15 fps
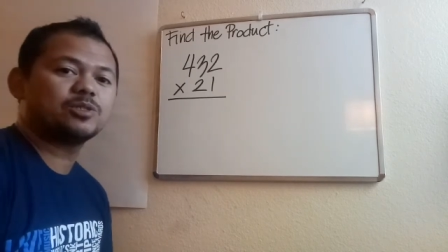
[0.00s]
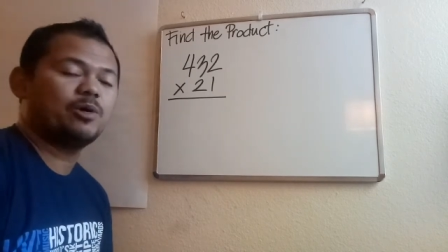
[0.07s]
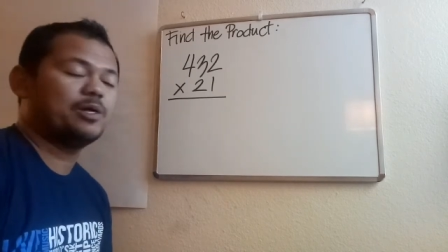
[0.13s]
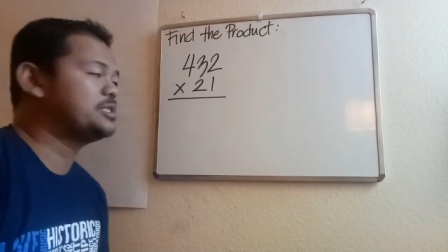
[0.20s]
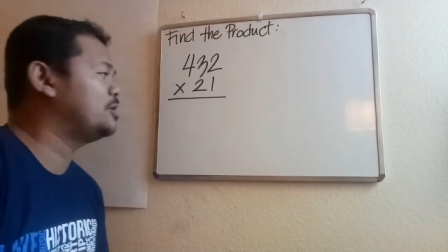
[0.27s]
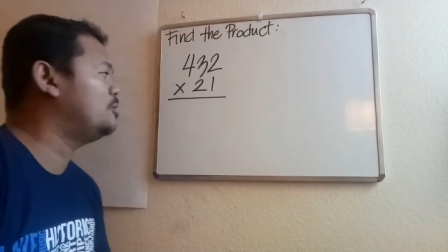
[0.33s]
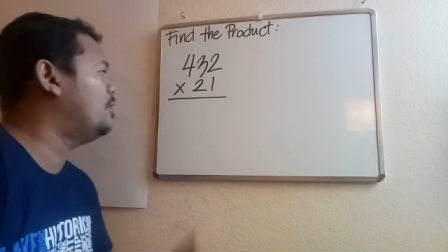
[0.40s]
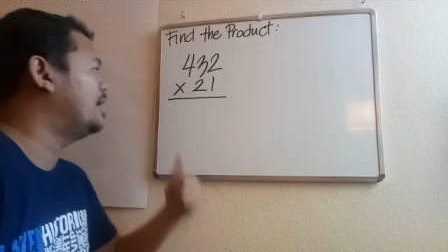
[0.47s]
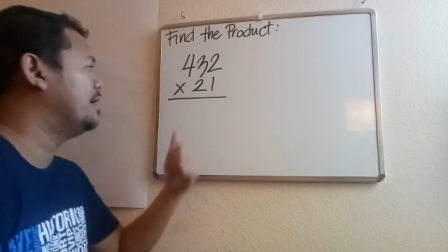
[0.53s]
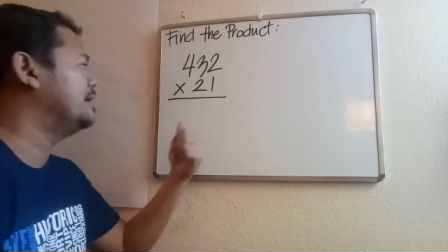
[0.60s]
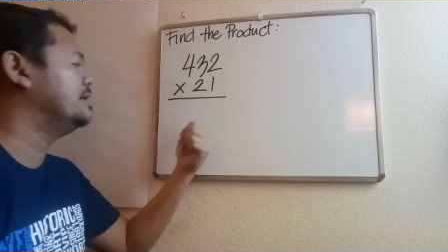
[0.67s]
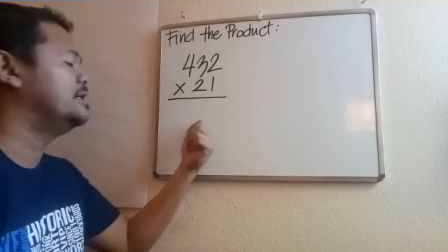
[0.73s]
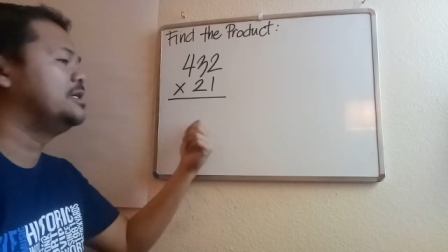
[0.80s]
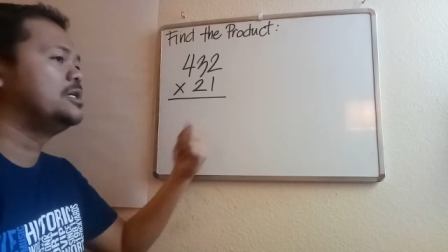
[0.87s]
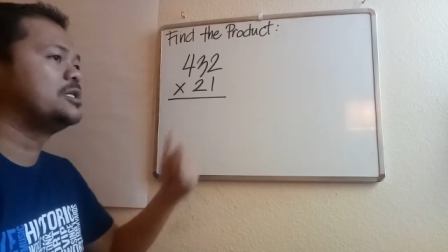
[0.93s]
21.
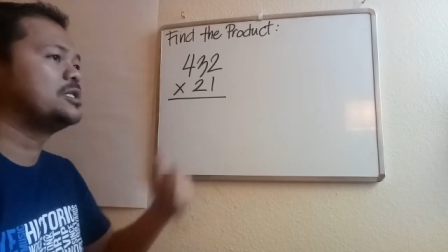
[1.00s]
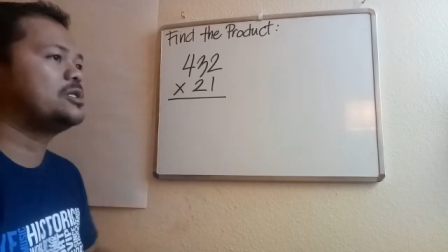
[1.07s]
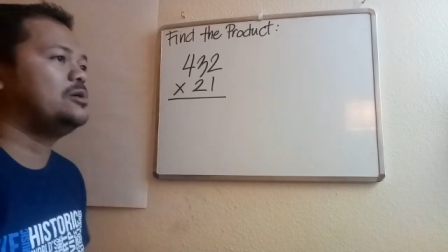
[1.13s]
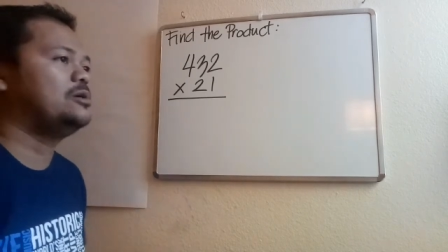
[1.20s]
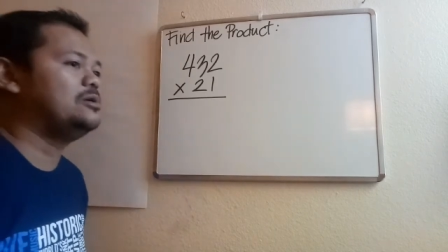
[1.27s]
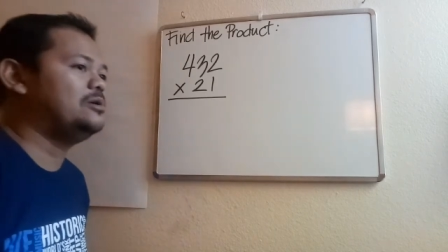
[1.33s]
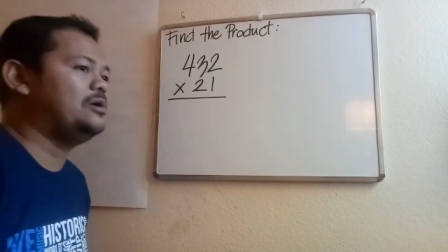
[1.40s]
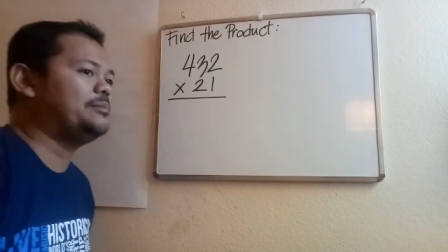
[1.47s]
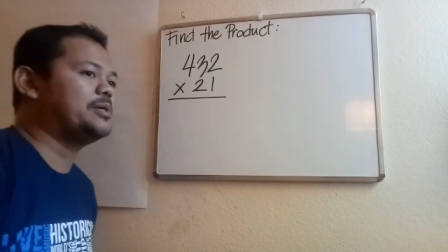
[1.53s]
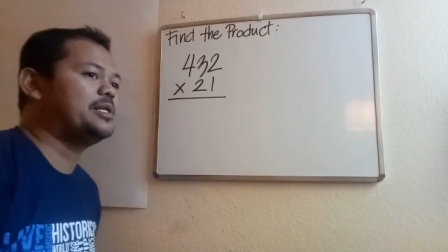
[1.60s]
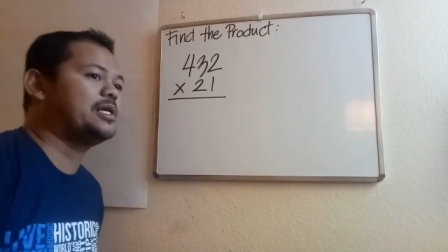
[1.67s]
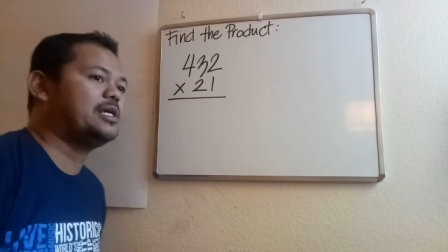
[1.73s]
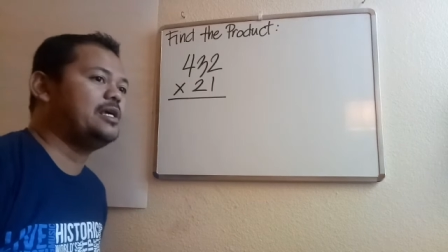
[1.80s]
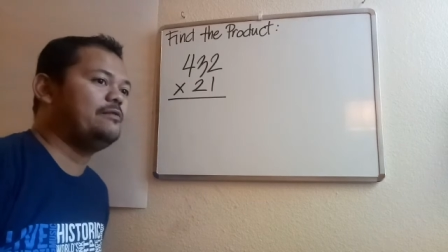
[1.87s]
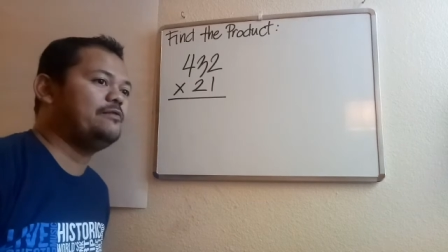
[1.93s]
So I'm going to
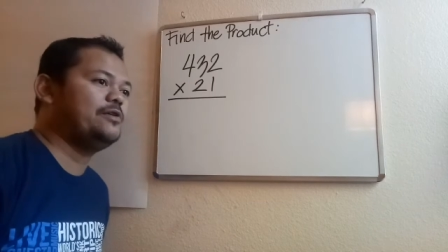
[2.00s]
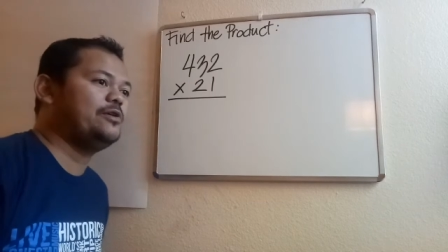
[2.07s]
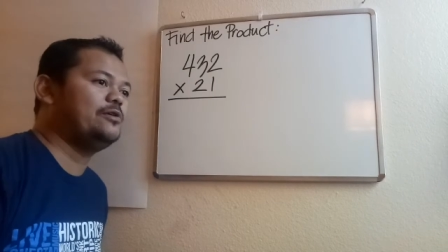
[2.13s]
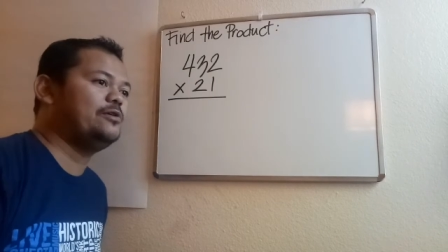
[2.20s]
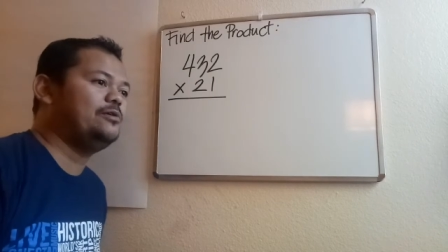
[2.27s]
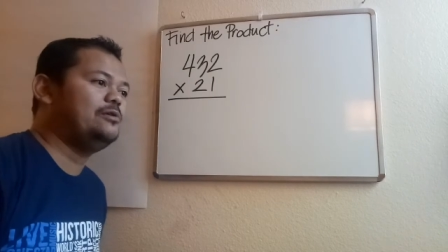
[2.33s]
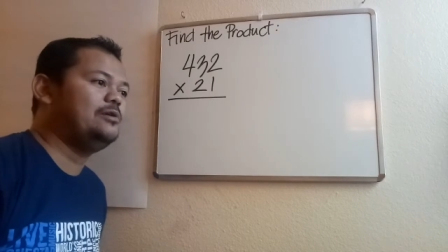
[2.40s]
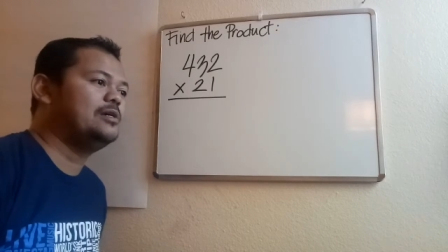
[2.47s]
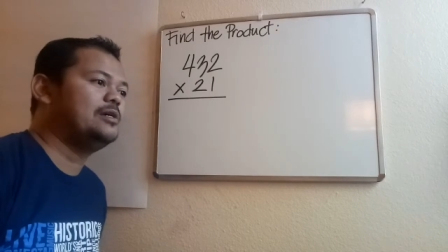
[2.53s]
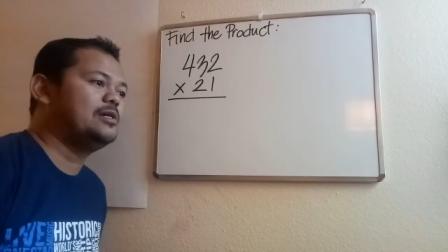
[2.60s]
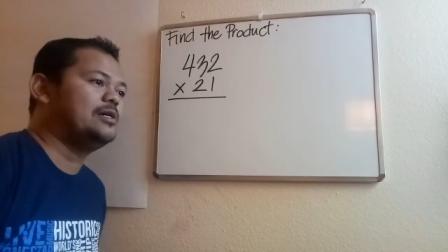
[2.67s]
give you